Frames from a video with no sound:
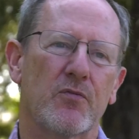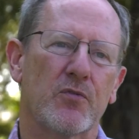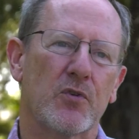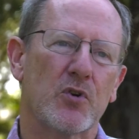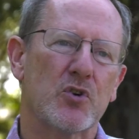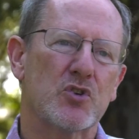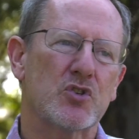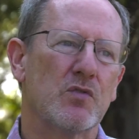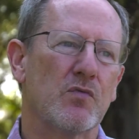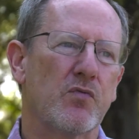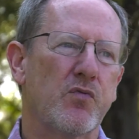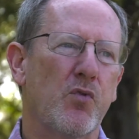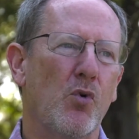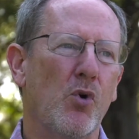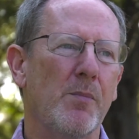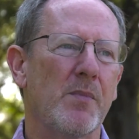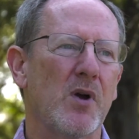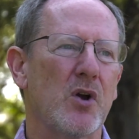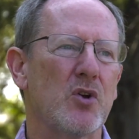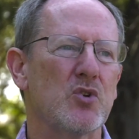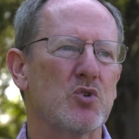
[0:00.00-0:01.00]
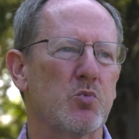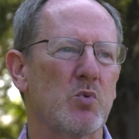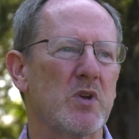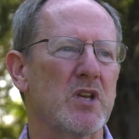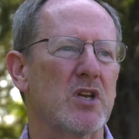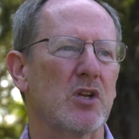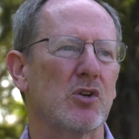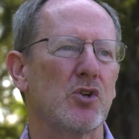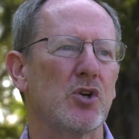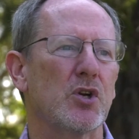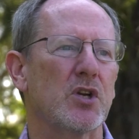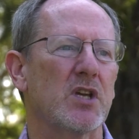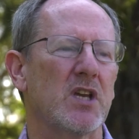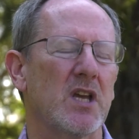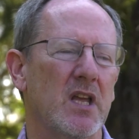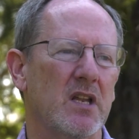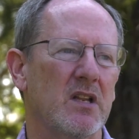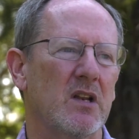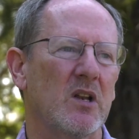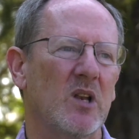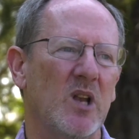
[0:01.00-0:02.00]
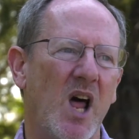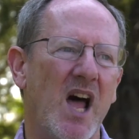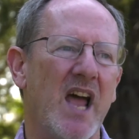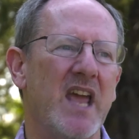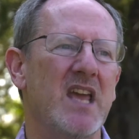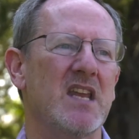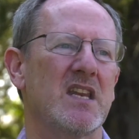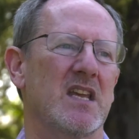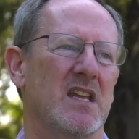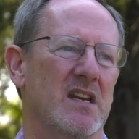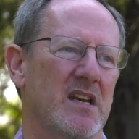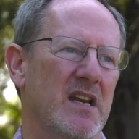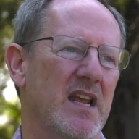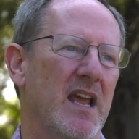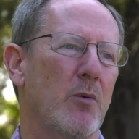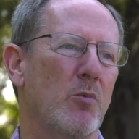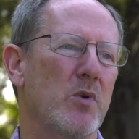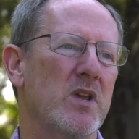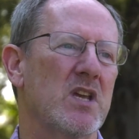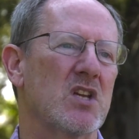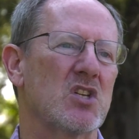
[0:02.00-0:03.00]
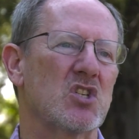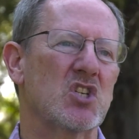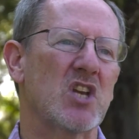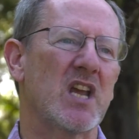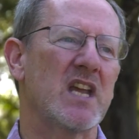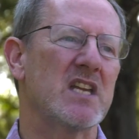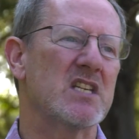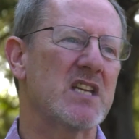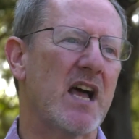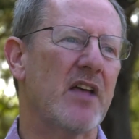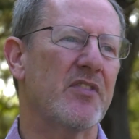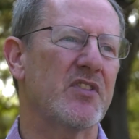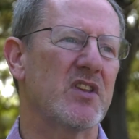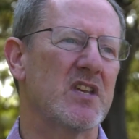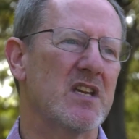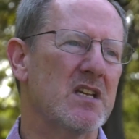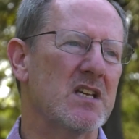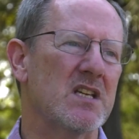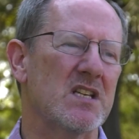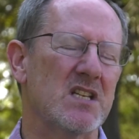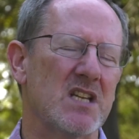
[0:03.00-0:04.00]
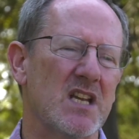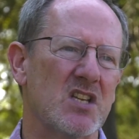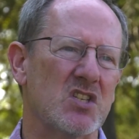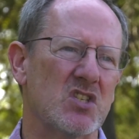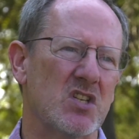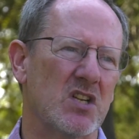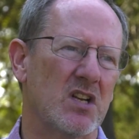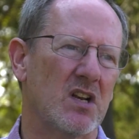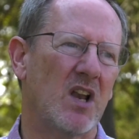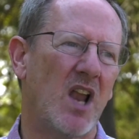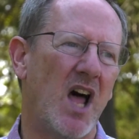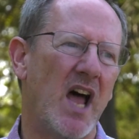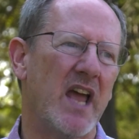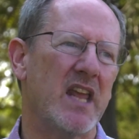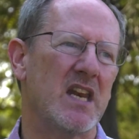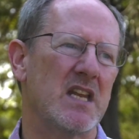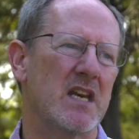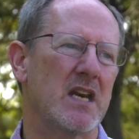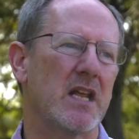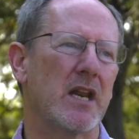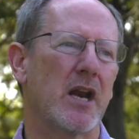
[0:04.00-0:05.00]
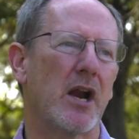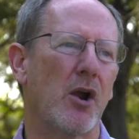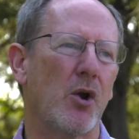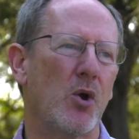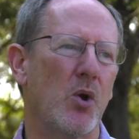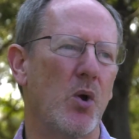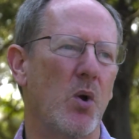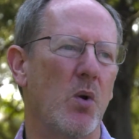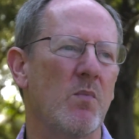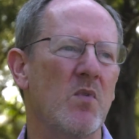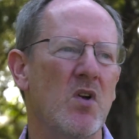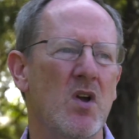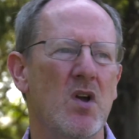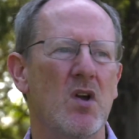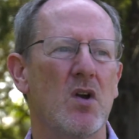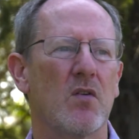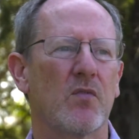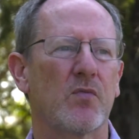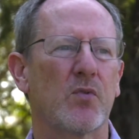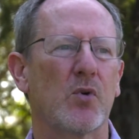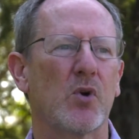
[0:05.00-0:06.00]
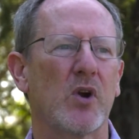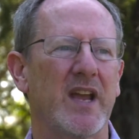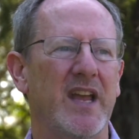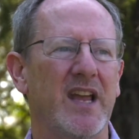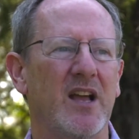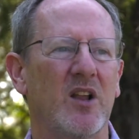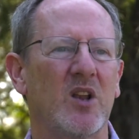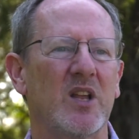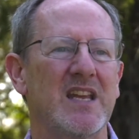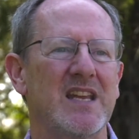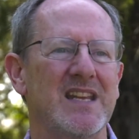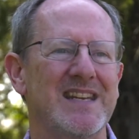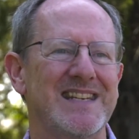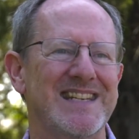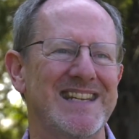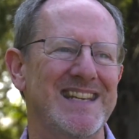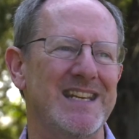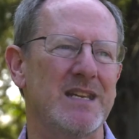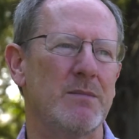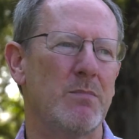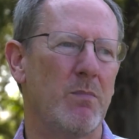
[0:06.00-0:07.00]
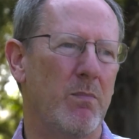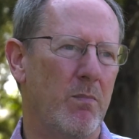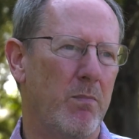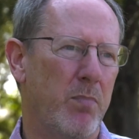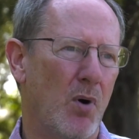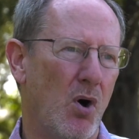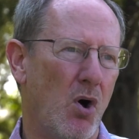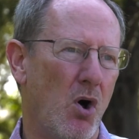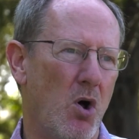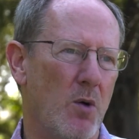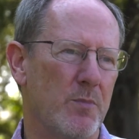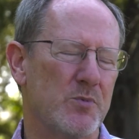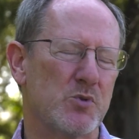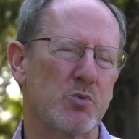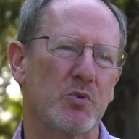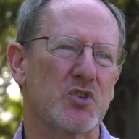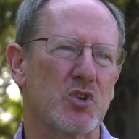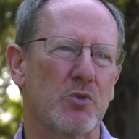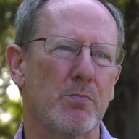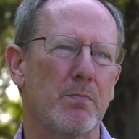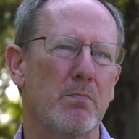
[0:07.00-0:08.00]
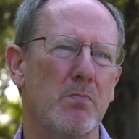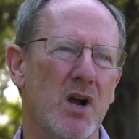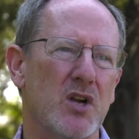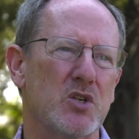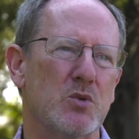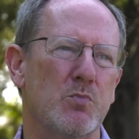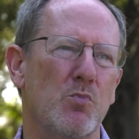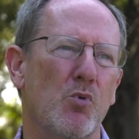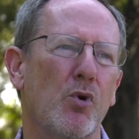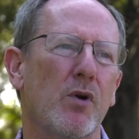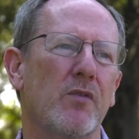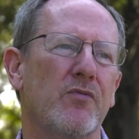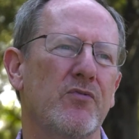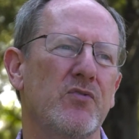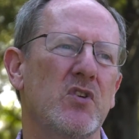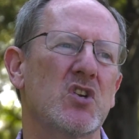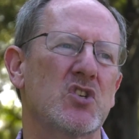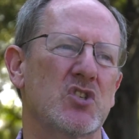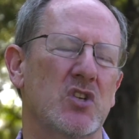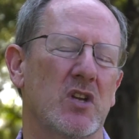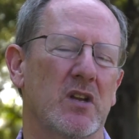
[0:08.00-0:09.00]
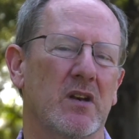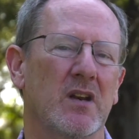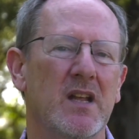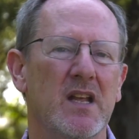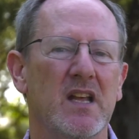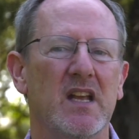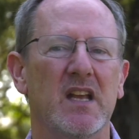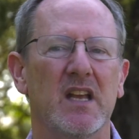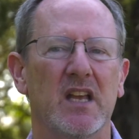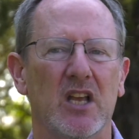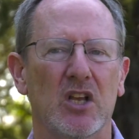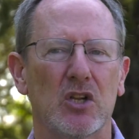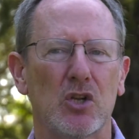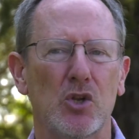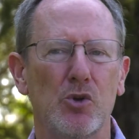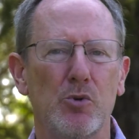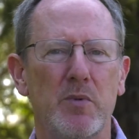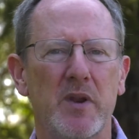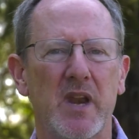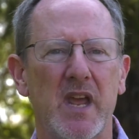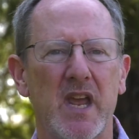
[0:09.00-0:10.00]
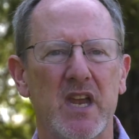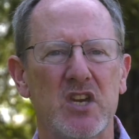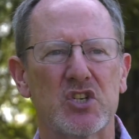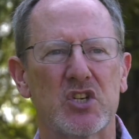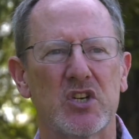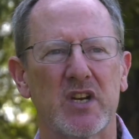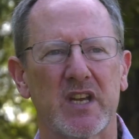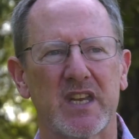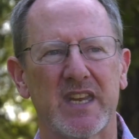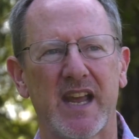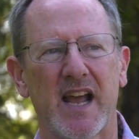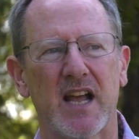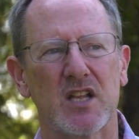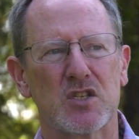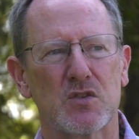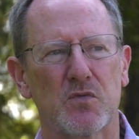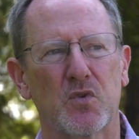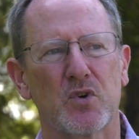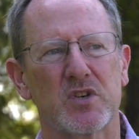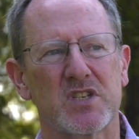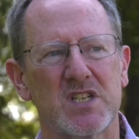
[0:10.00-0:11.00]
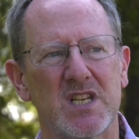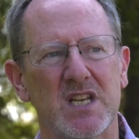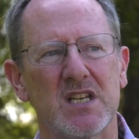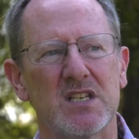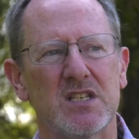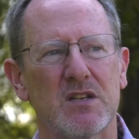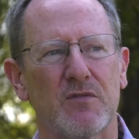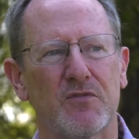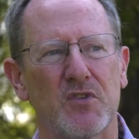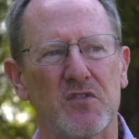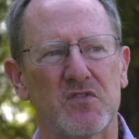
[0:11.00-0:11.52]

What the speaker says: First and foremost, we can look at lighting, and we can change out the incandescent lighting in our home for LED bulbs, which are much more efficient. Illumination accounts for 10 to